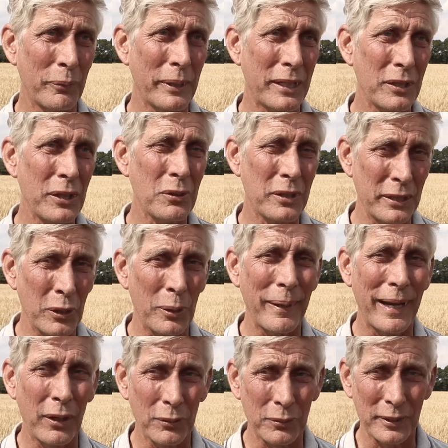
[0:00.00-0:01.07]
We can usually do
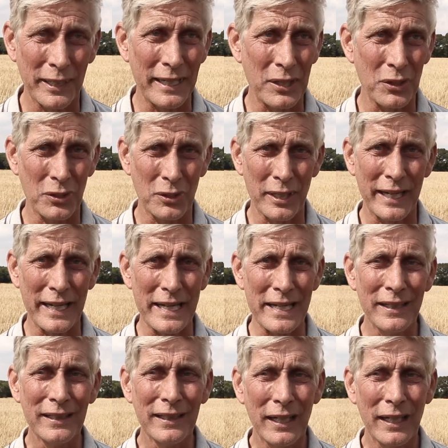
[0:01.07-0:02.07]
about 100 acres a day,